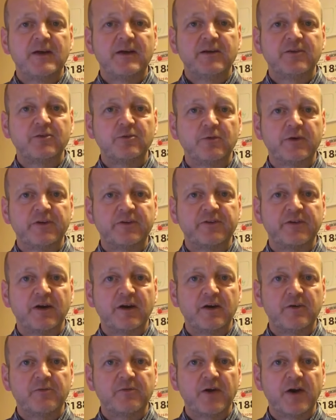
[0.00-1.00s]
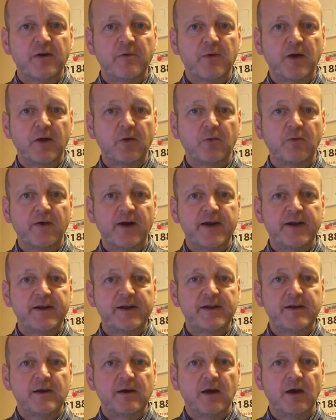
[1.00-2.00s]
It's already started very well
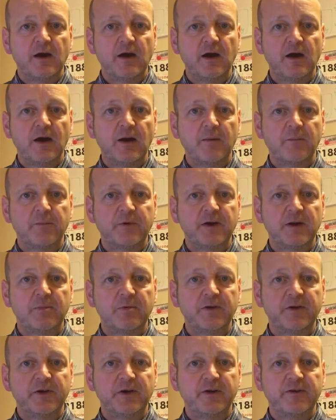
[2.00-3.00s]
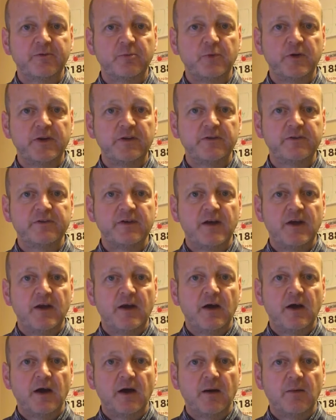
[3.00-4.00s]
already. Um, a couple of nice wins
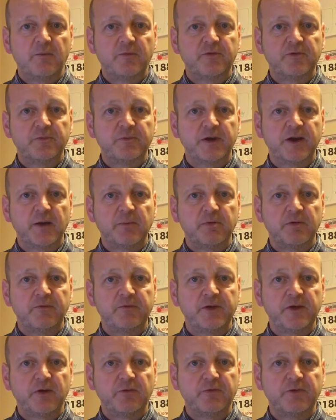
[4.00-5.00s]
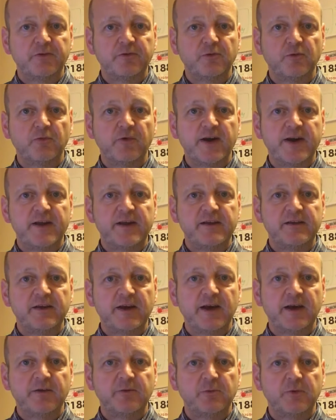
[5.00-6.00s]
um, from a couple of the offers already,
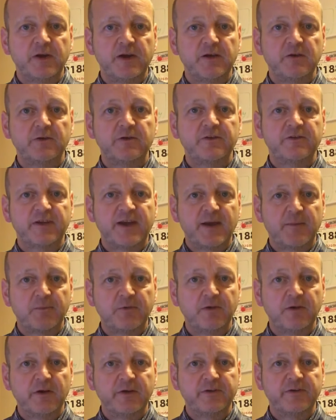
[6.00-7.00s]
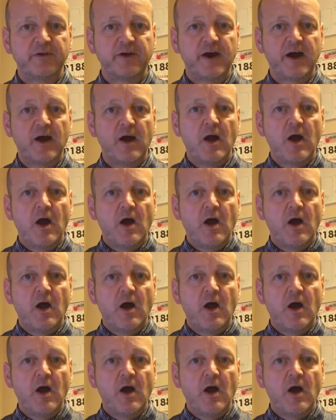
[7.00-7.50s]
and we're looking to capitalise that.